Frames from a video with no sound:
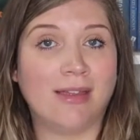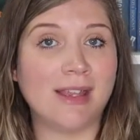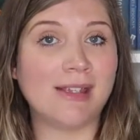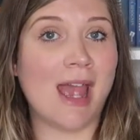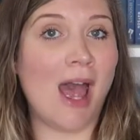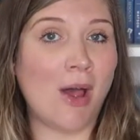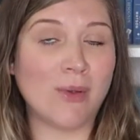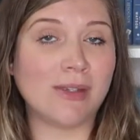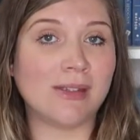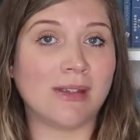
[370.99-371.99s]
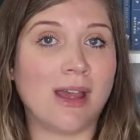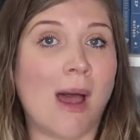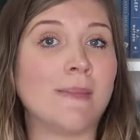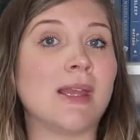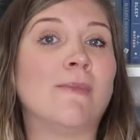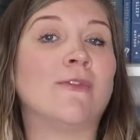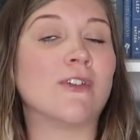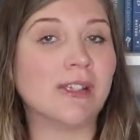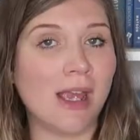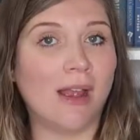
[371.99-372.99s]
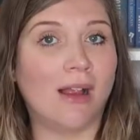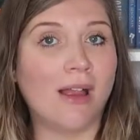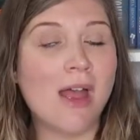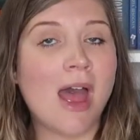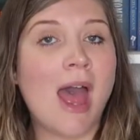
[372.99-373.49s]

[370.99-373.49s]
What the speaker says: this house comes up for sale